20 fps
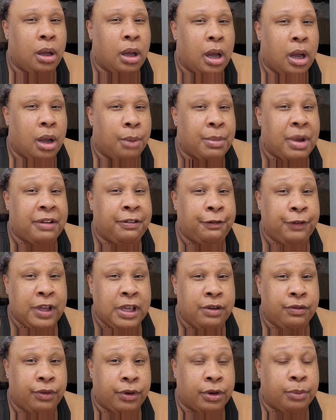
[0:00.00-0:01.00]
a
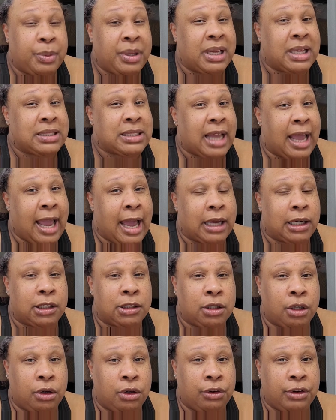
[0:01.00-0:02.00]
fever because I had a
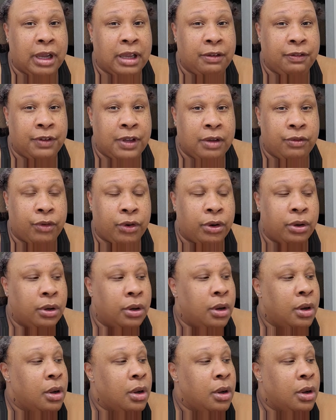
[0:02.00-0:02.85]
low-grade fever.